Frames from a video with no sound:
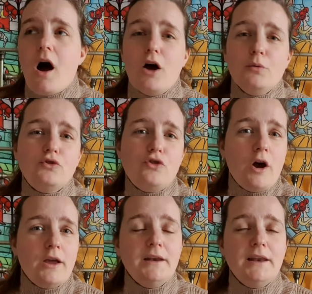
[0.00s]
I will
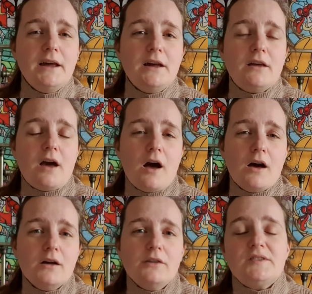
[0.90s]
try and link
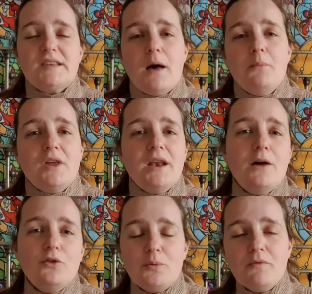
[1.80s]
uh, Sam's
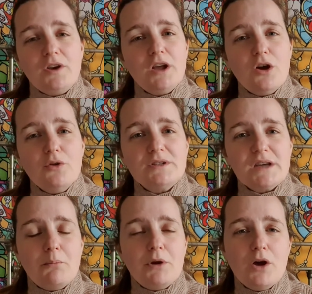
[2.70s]
announcement video
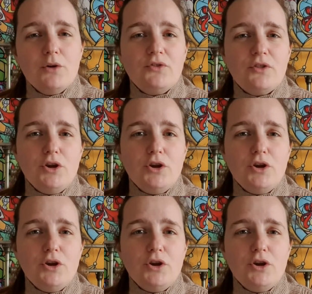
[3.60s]
down below so